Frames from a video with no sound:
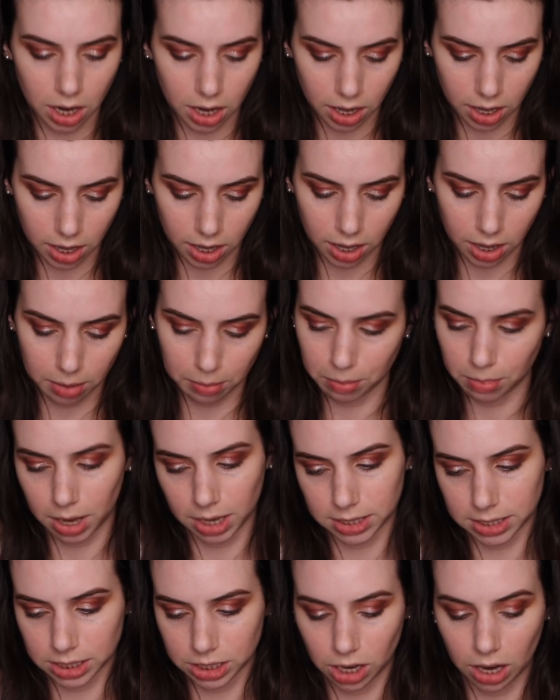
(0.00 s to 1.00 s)

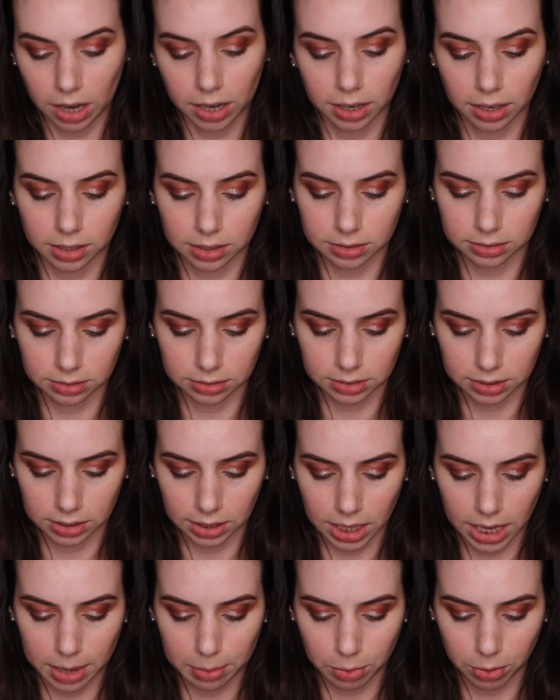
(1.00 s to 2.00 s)
It's not
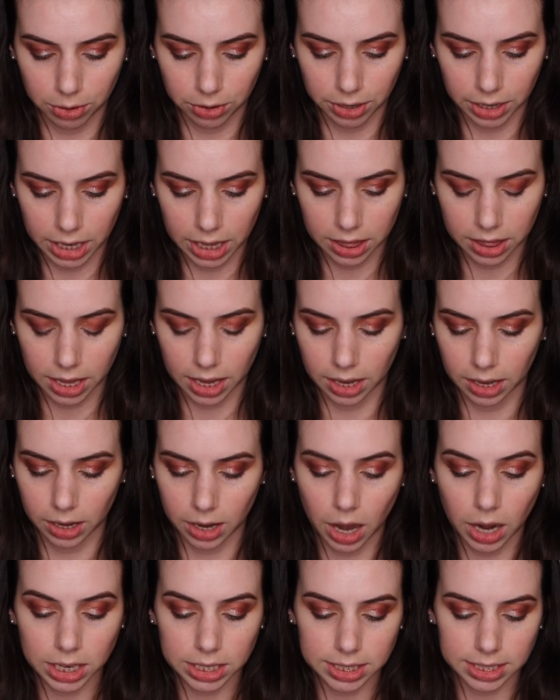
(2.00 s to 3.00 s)
labeled or anything. I
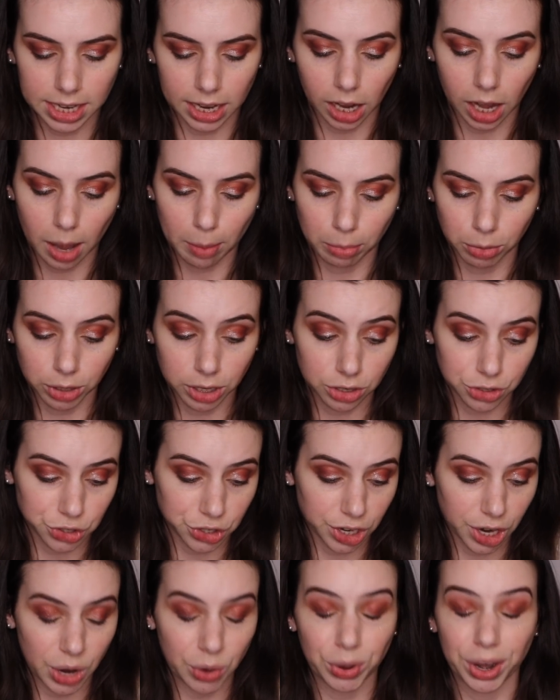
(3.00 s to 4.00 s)
got a set a couple years
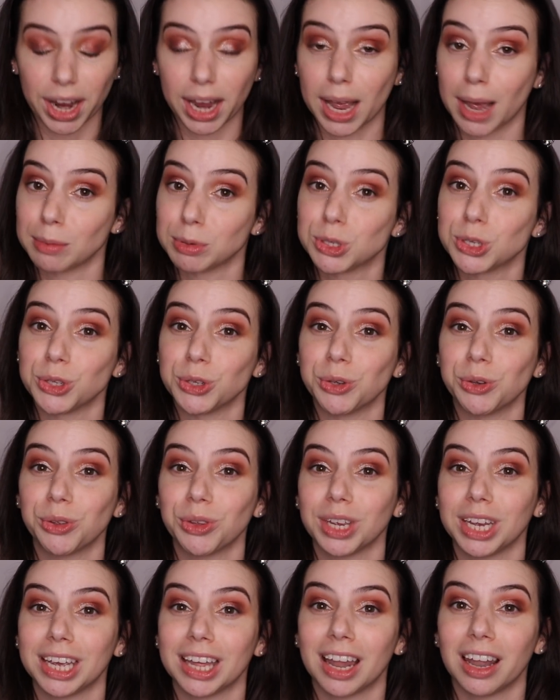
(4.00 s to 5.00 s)
ago and I
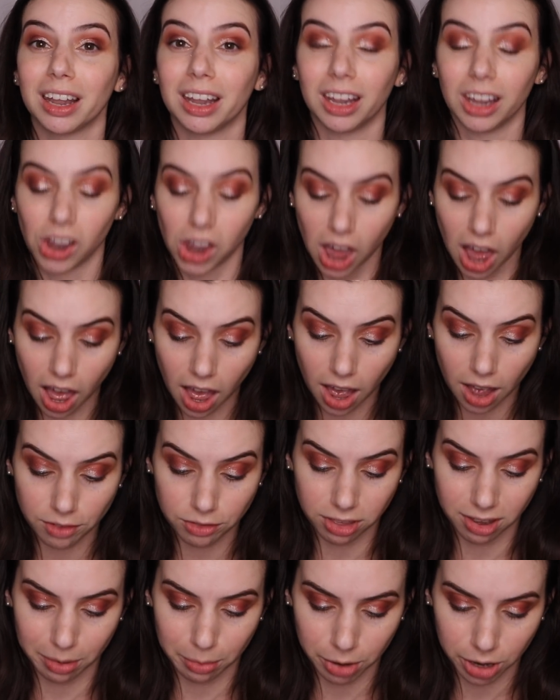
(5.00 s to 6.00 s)
absolutely
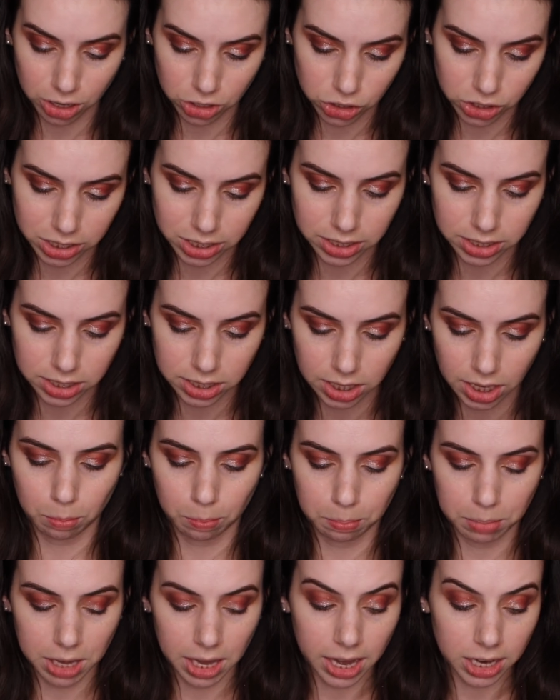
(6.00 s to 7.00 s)
love their brushes.
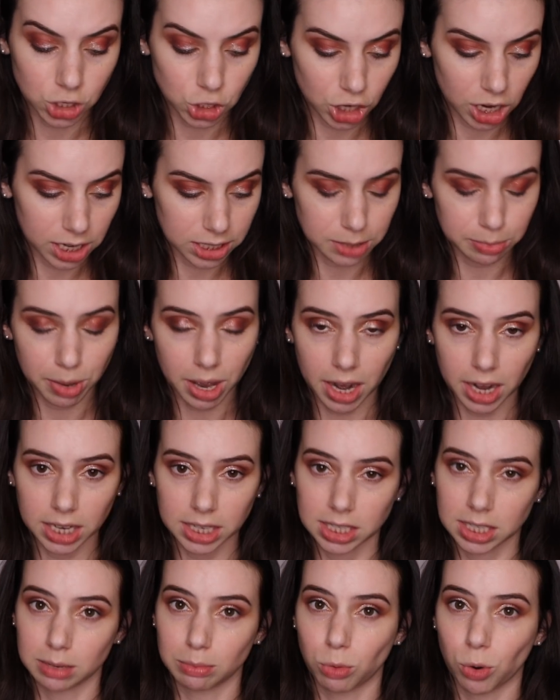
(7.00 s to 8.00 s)
BH
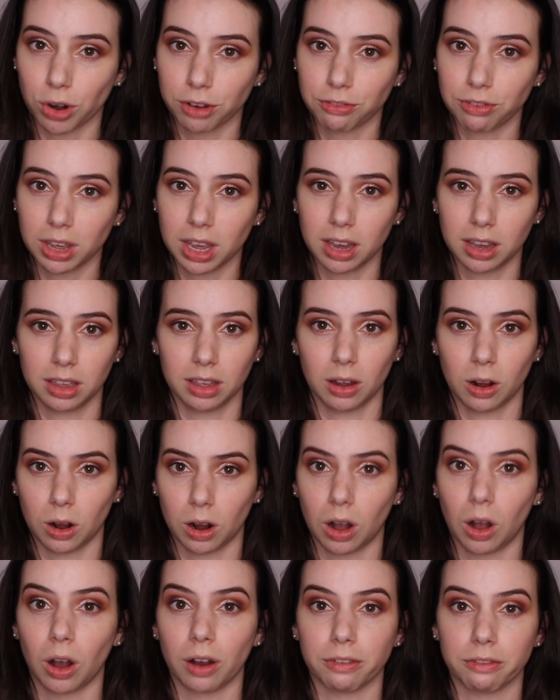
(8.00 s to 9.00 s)
Cosmetics and Morphe
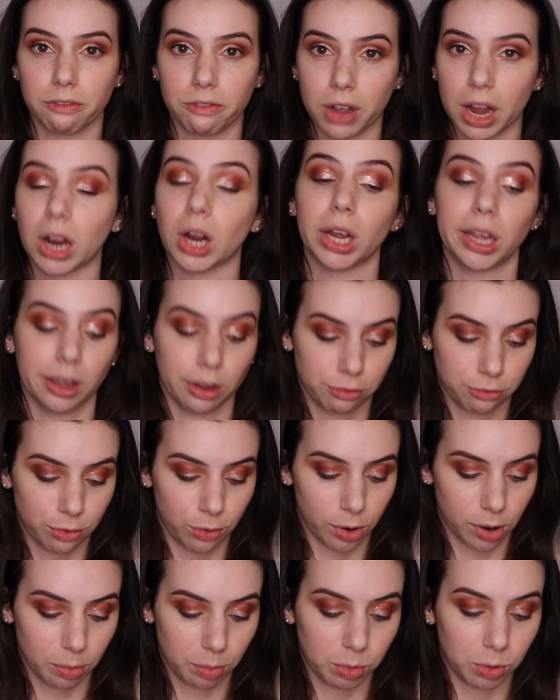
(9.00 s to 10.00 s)
are very
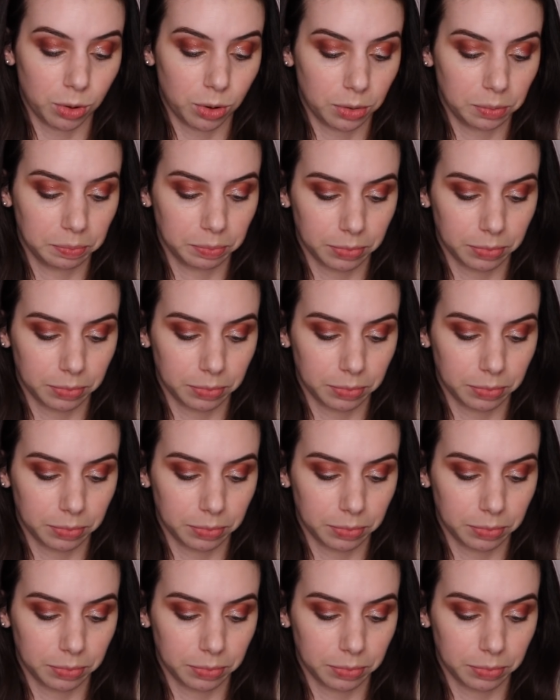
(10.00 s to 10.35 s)
affordable.